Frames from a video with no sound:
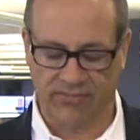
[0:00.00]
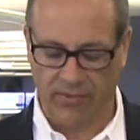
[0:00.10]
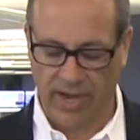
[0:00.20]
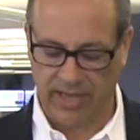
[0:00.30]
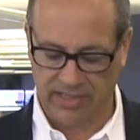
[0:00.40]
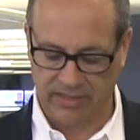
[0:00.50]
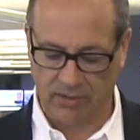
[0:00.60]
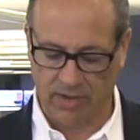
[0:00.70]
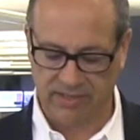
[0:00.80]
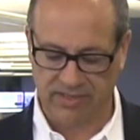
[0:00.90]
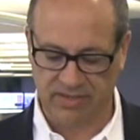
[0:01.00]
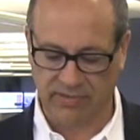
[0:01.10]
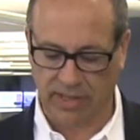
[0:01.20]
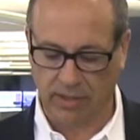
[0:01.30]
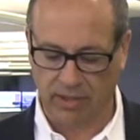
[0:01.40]
of Friday's losses,
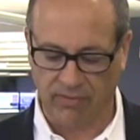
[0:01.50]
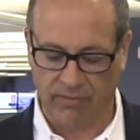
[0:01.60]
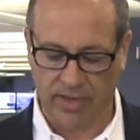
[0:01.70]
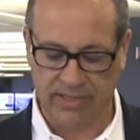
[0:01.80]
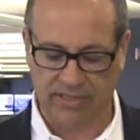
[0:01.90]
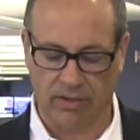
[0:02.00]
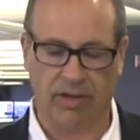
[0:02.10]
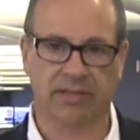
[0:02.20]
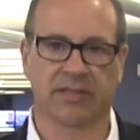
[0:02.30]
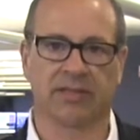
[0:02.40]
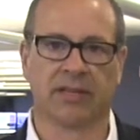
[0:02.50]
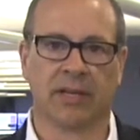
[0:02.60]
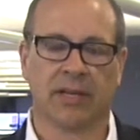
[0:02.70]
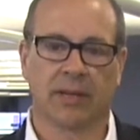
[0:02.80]
if not all of Friday's losses.